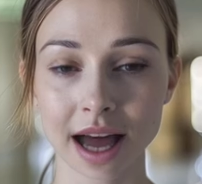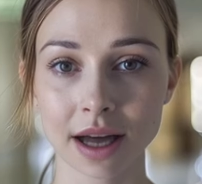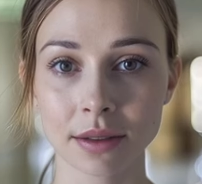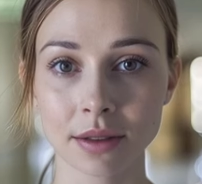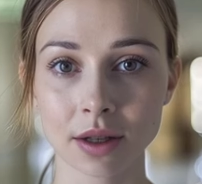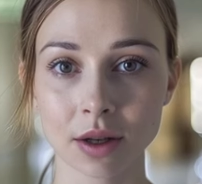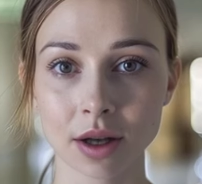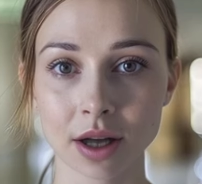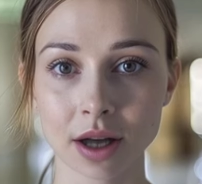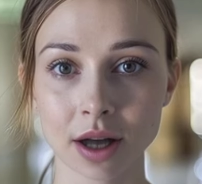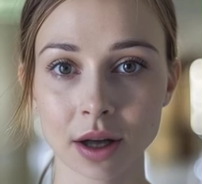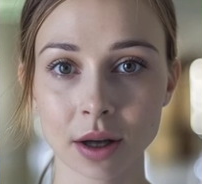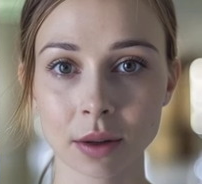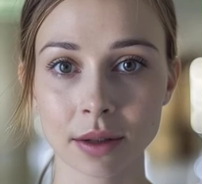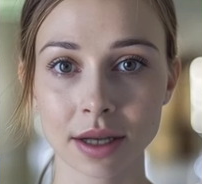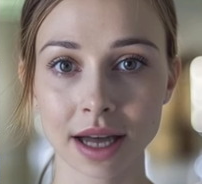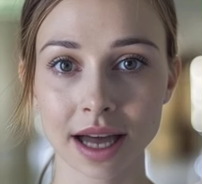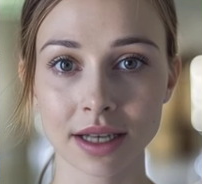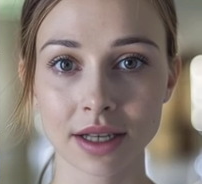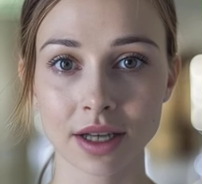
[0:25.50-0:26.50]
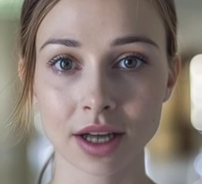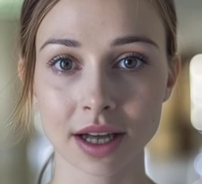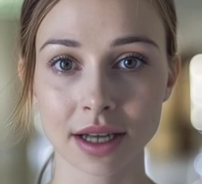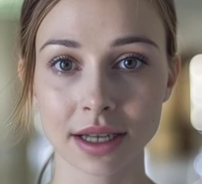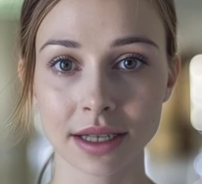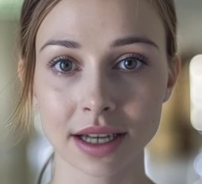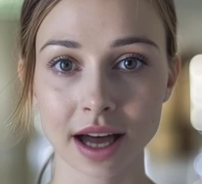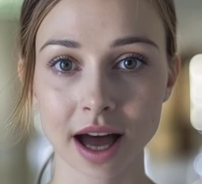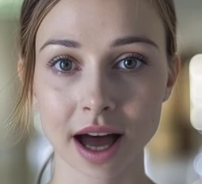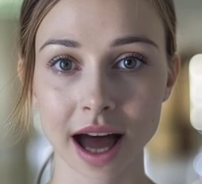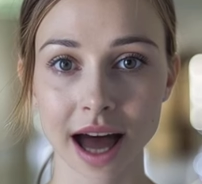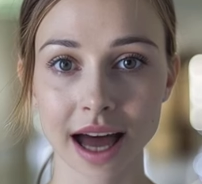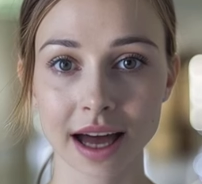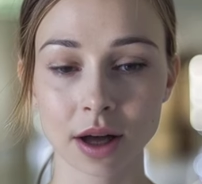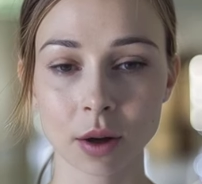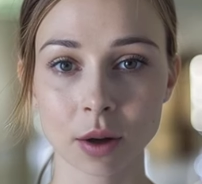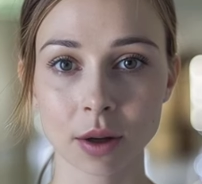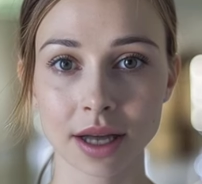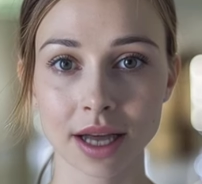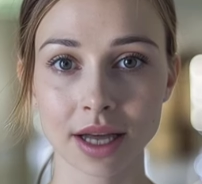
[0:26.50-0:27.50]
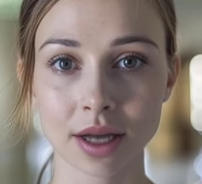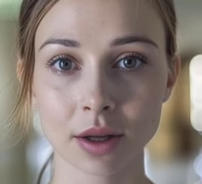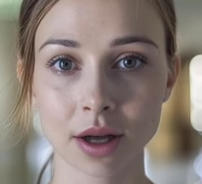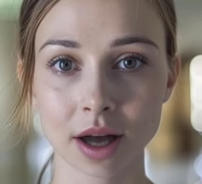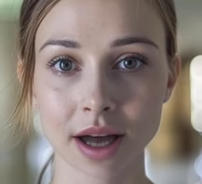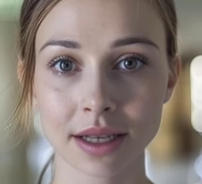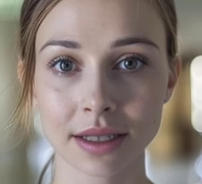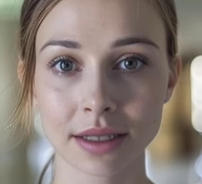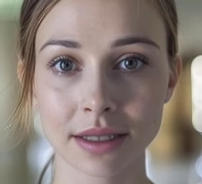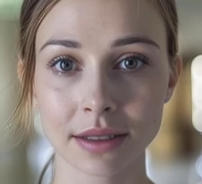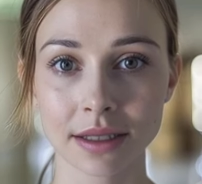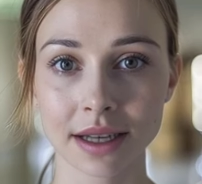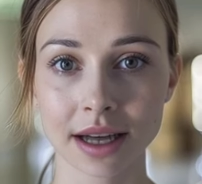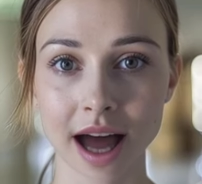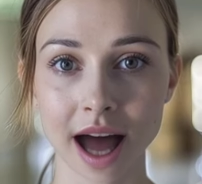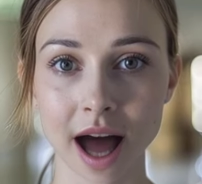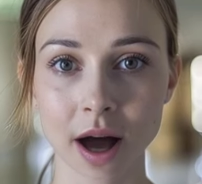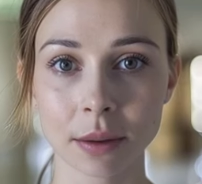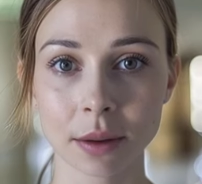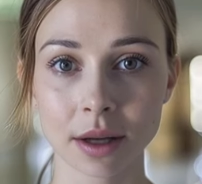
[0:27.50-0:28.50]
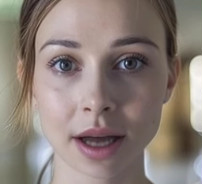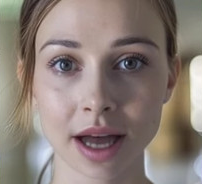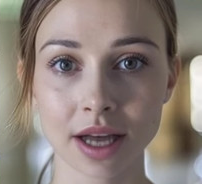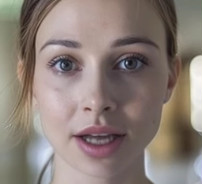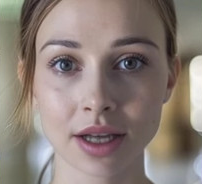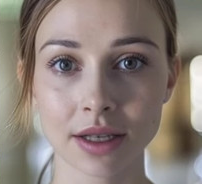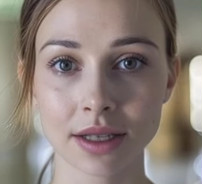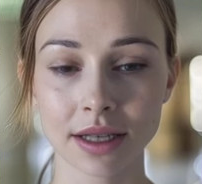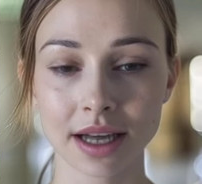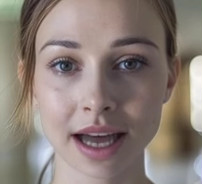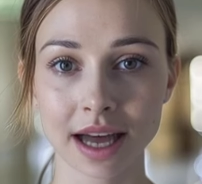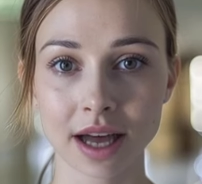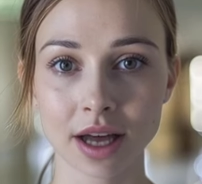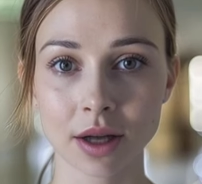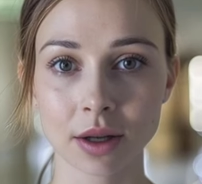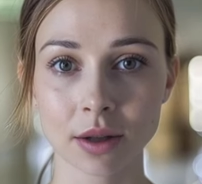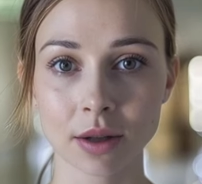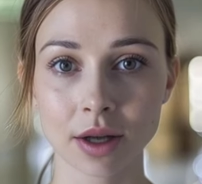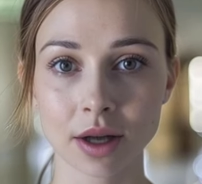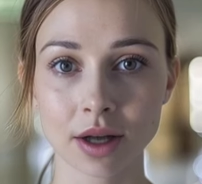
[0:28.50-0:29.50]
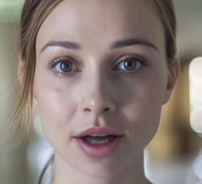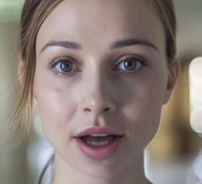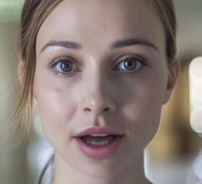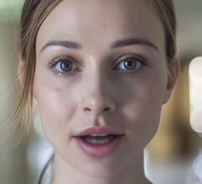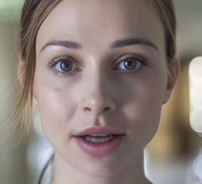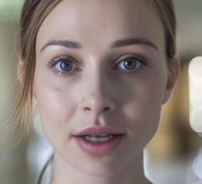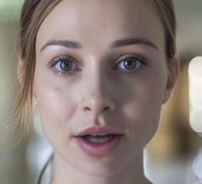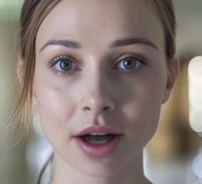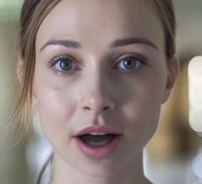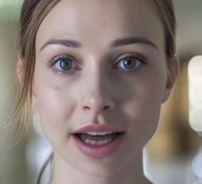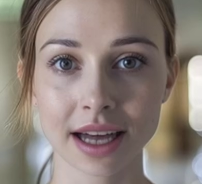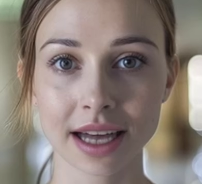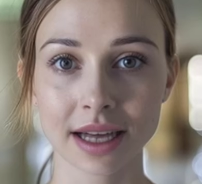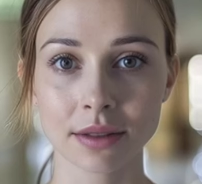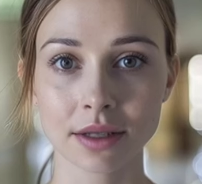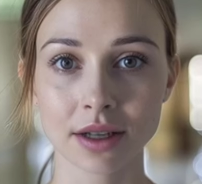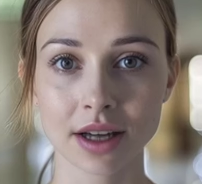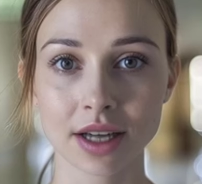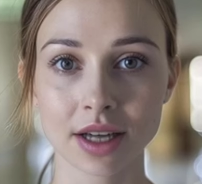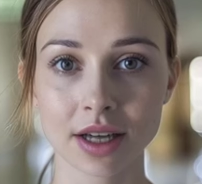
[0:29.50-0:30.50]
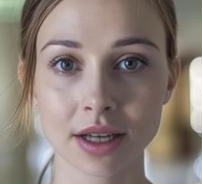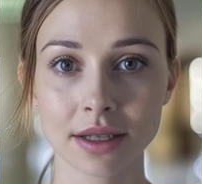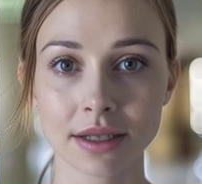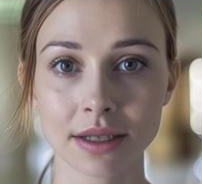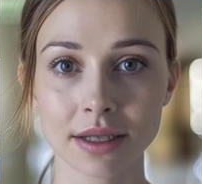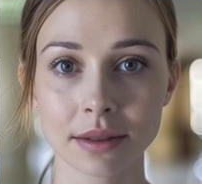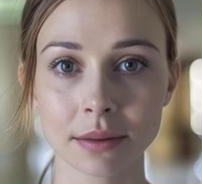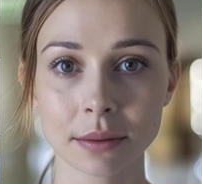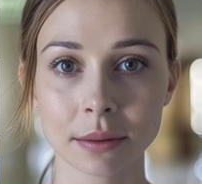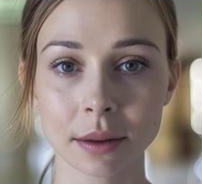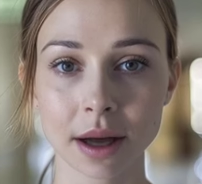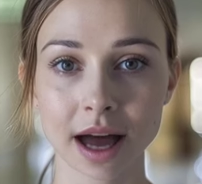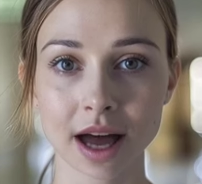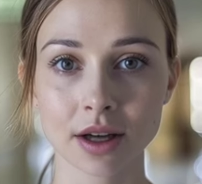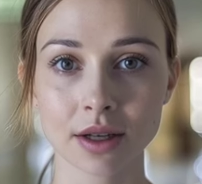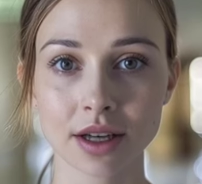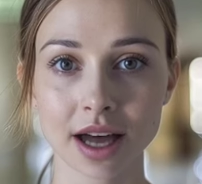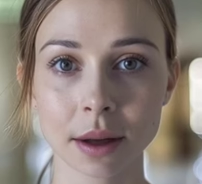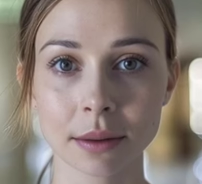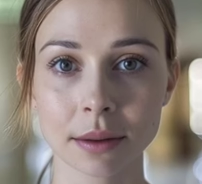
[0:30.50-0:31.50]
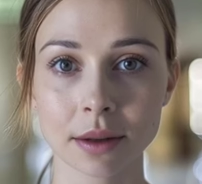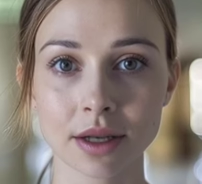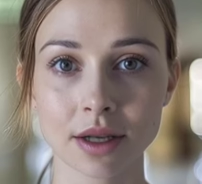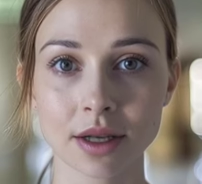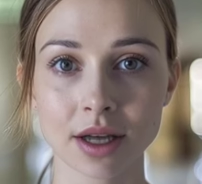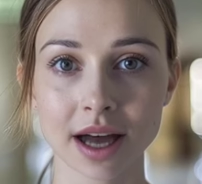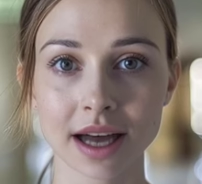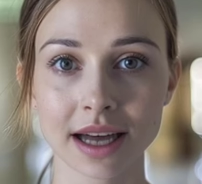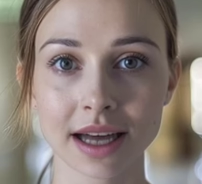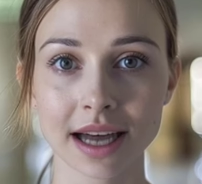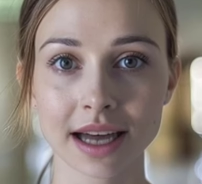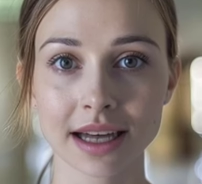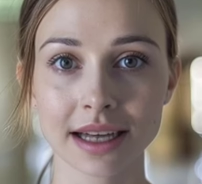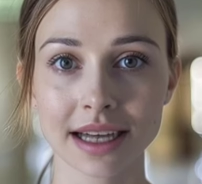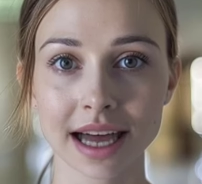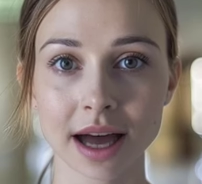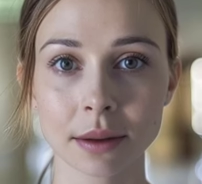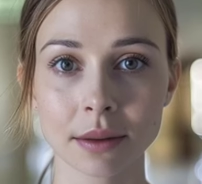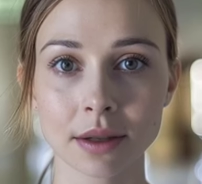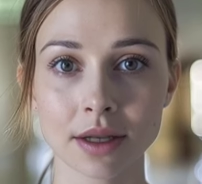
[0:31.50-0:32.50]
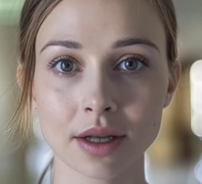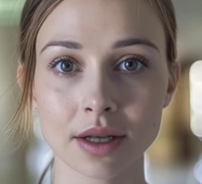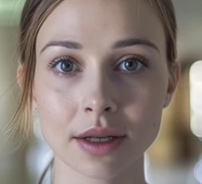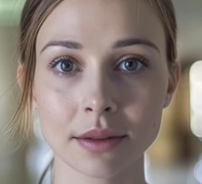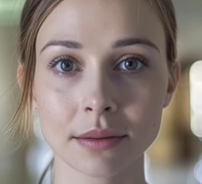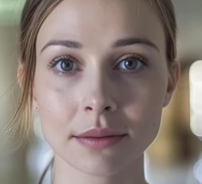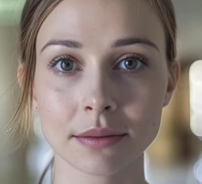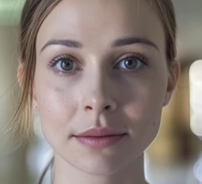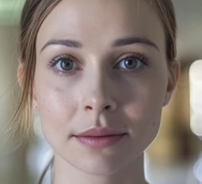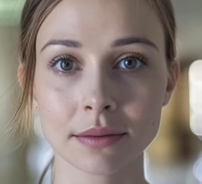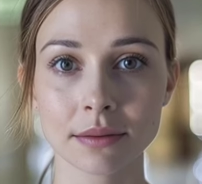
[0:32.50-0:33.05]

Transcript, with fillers: If urinary retention is not adequately addressed, Complications can include urinary tract infections, bladder damage, and kidney damage.